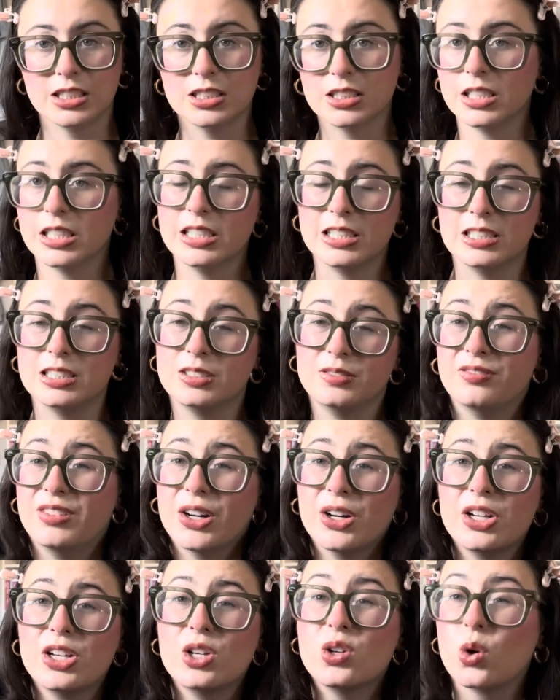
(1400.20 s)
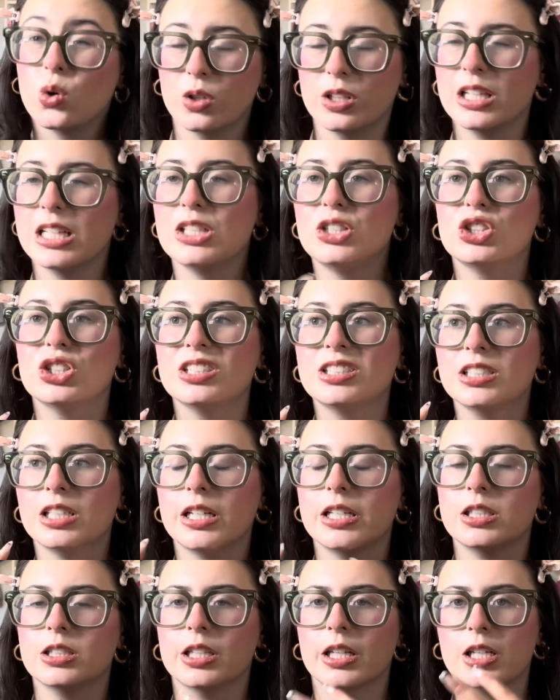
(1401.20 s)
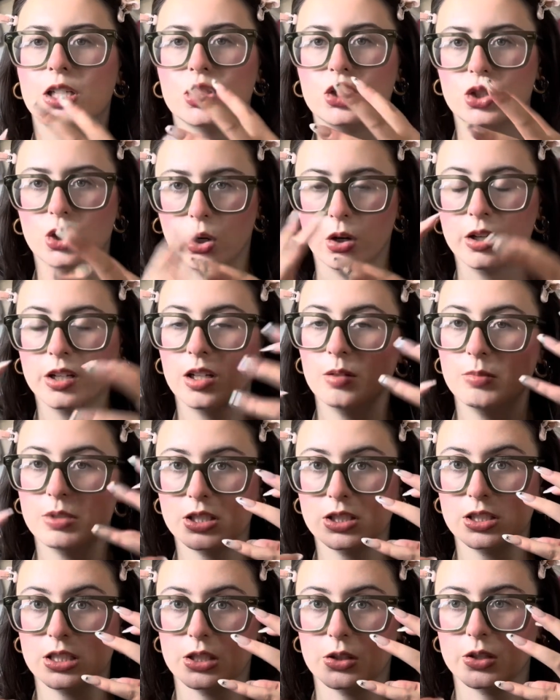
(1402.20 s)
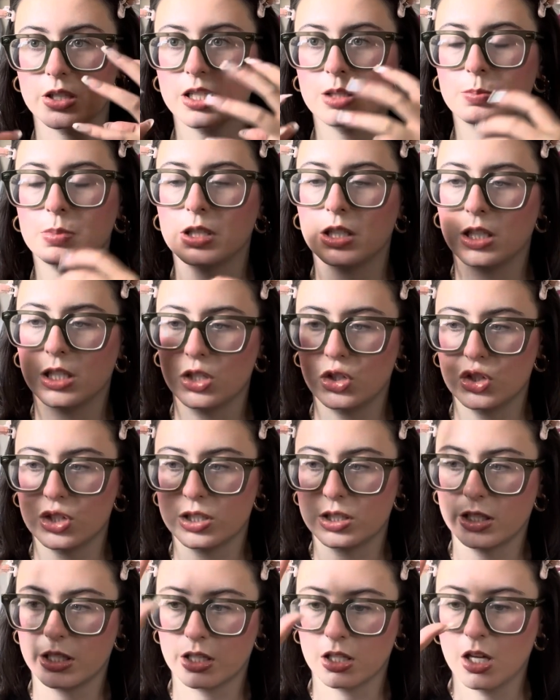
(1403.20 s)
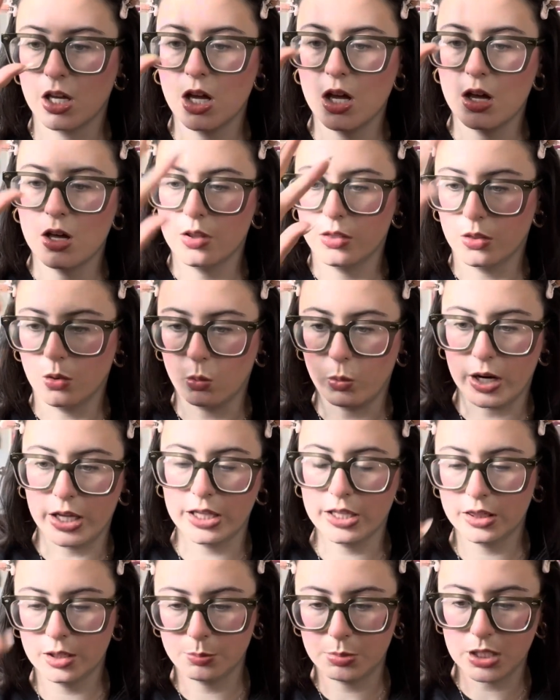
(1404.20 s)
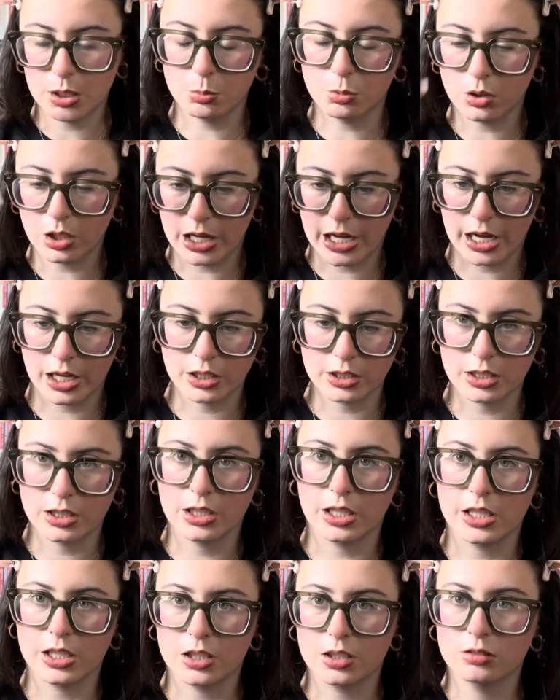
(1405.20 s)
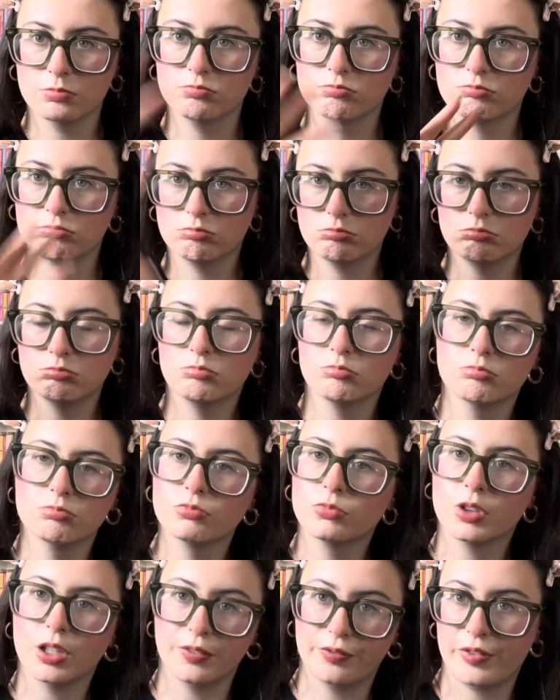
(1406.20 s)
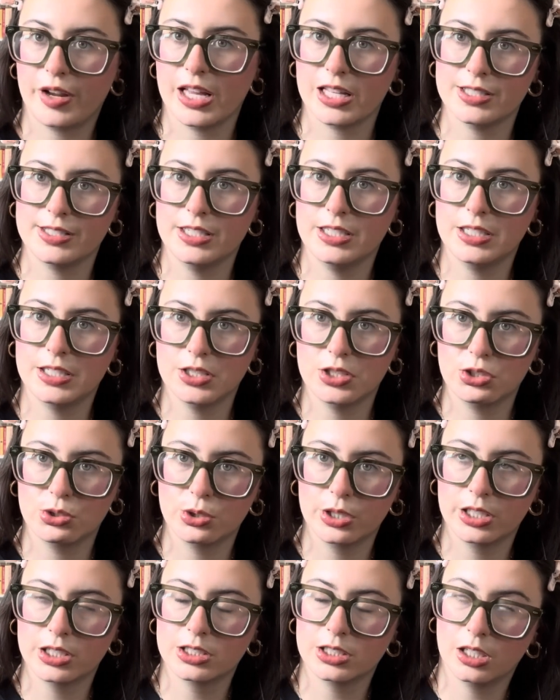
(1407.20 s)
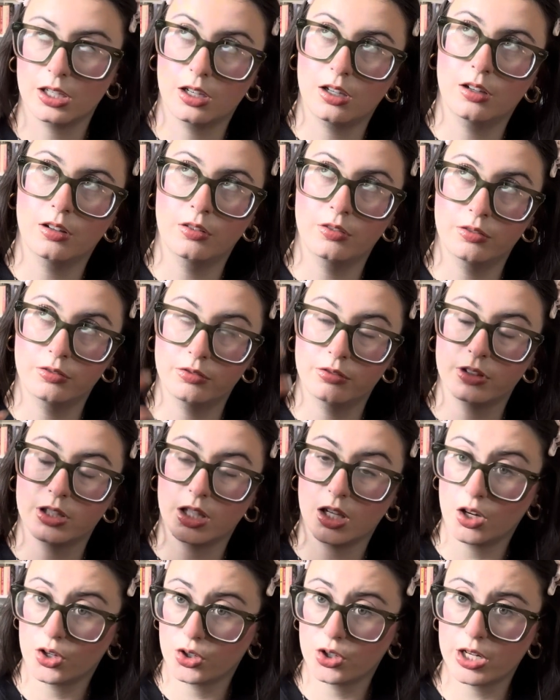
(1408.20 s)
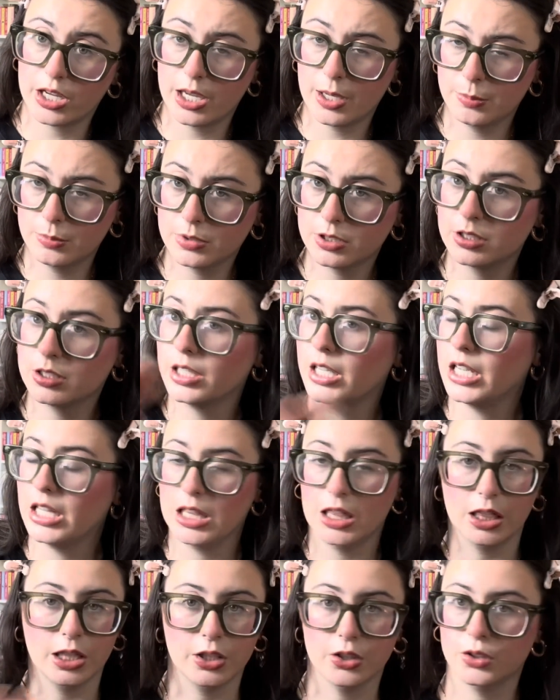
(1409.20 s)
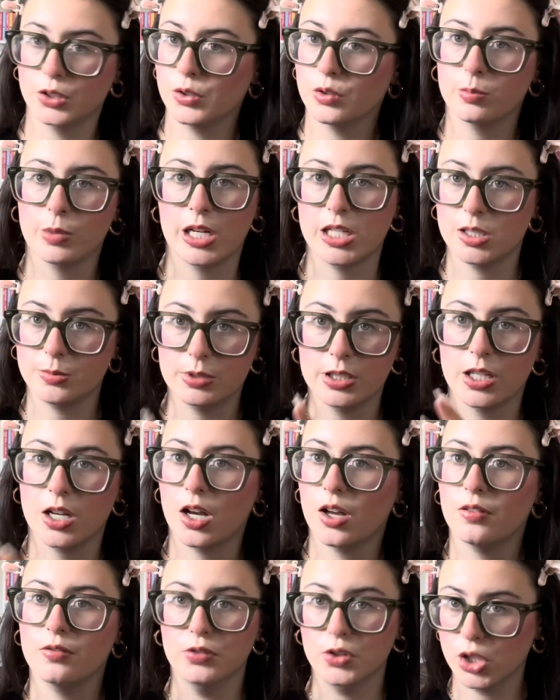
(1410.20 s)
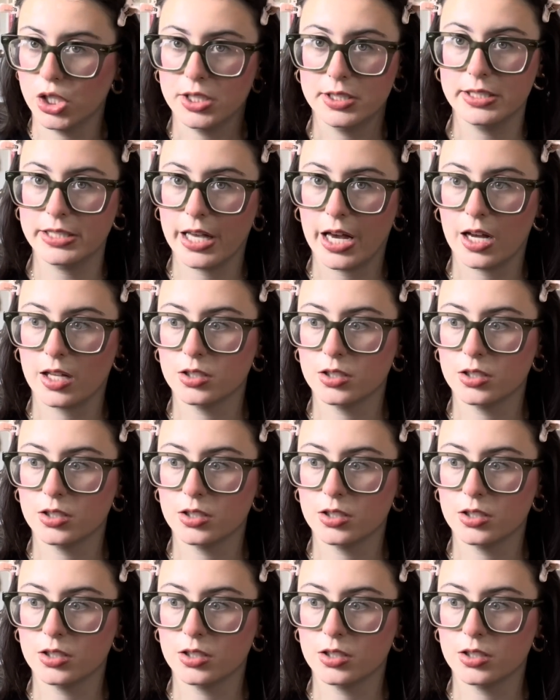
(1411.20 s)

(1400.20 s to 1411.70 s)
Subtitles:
It's like dark and mysterious, but it's just like the way that the people act in like the fancy district of the Hunger Games, it literally reminds me of just that.